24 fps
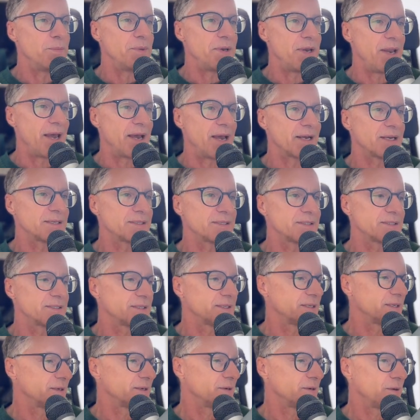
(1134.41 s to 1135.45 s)
next.
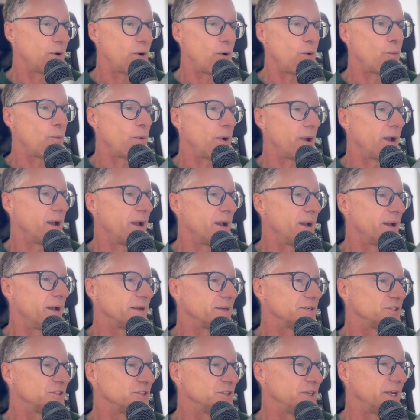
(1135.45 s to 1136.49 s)
Oh,
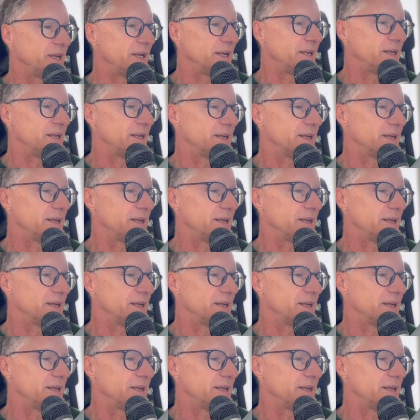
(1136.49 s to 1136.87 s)
shade.